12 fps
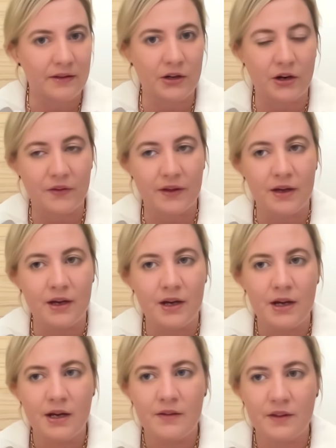You know,
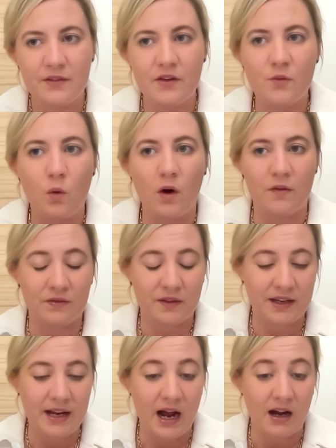this is what the
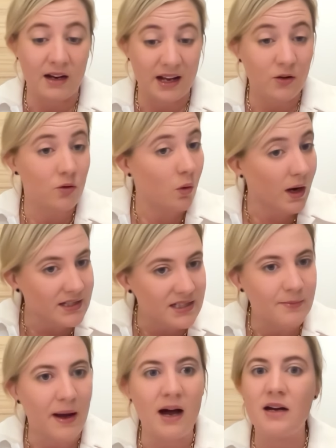young and quite
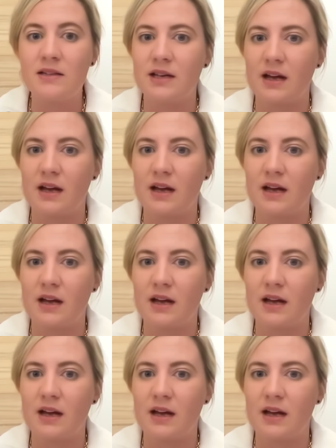smart,